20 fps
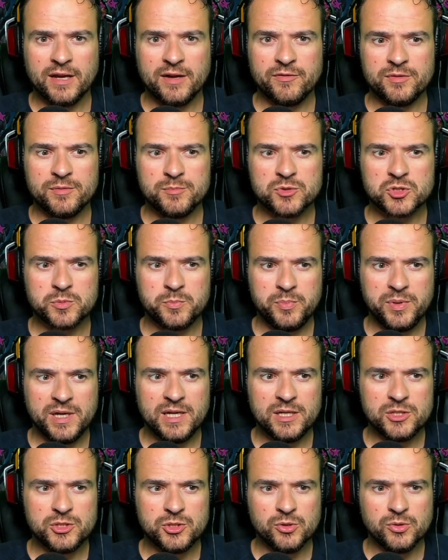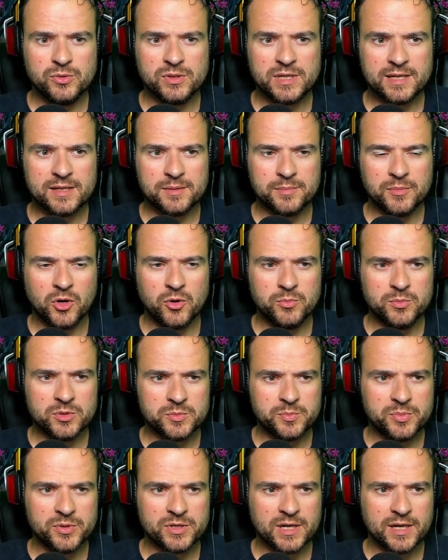have him speed tuned at the
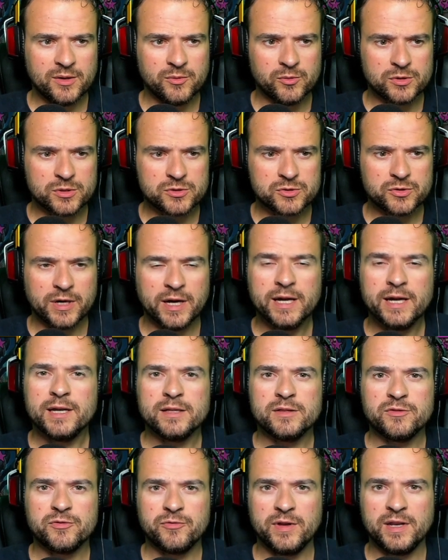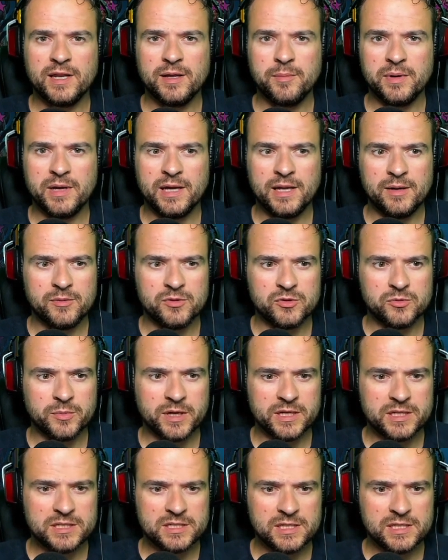moment, but I will try and fit him into my